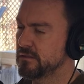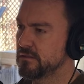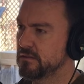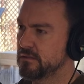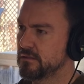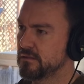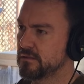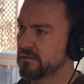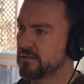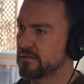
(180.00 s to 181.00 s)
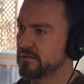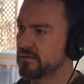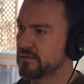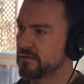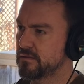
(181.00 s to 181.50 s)

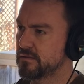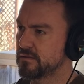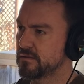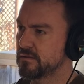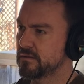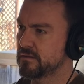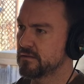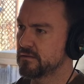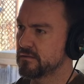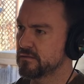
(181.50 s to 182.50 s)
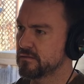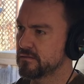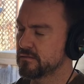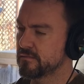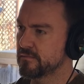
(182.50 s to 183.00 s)

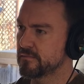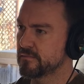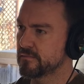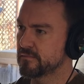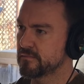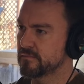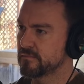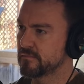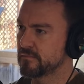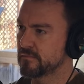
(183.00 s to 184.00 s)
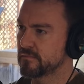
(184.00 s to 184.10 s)
(not speaking)